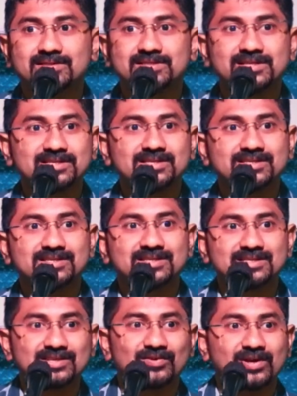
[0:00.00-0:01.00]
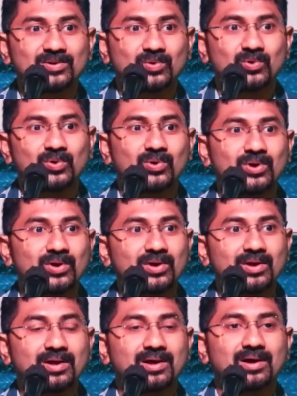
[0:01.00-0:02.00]
Jesus is the one who
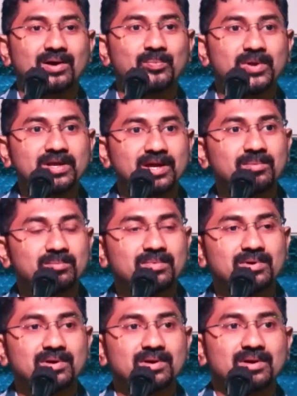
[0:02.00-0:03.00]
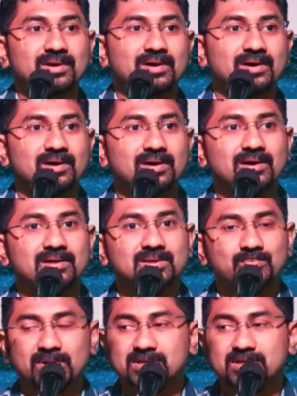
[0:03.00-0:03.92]
became uh, the